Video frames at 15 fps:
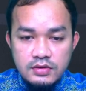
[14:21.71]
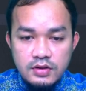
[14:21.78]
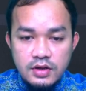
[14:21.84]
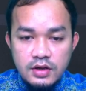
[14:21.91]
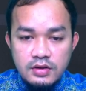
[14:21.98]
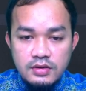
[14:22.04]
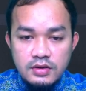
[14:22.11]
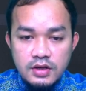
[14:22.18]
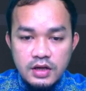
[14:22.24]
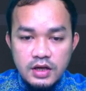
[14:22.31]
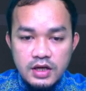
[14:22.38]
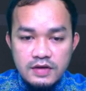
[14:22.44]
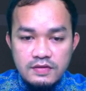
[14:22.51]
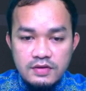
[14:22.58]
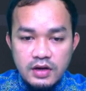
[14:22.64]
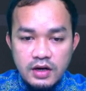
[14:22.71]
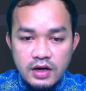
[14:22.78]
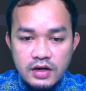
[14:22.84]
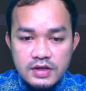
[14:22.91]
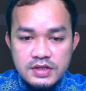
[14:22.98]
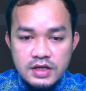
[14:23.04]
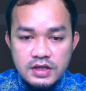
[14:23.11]
Okay, if
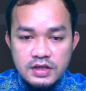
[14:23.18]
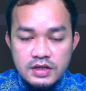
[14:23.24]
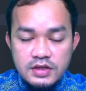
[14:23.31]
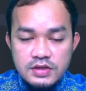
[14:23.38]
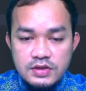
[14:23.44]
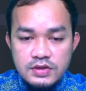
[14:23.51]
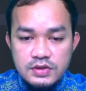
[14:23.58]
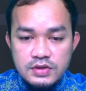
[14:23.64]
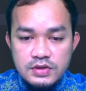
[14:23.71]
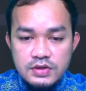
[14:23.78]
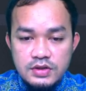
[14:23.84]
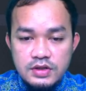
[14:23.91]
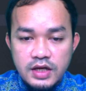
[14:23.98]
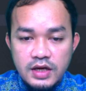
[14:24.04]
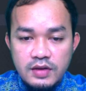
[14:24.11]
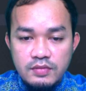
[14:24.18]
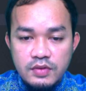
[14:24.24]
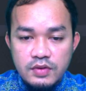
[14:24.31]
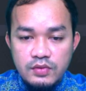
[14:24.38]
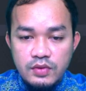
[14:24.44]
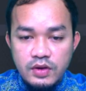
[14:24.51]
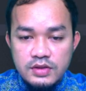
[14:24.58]
the setting to name,
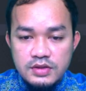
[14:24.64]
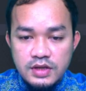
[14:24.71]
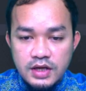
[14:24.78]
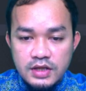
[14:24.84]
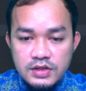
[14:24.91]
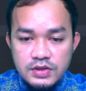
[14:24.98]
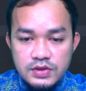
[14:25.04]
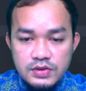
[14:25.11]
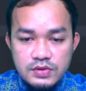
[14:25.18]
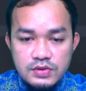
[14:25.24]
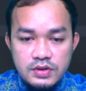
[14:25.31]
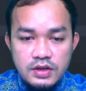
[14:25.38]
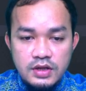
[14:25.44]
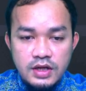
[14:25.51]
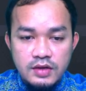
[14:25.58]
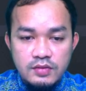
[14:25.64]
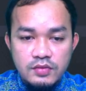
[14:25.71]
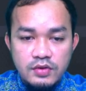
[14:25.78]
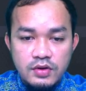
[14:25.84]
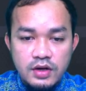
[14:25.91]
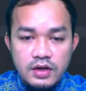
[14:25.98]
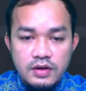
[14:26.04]
it will assign to name.
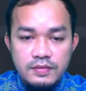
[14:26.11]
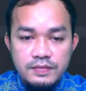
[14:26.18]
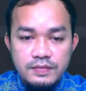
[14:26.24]
Okay,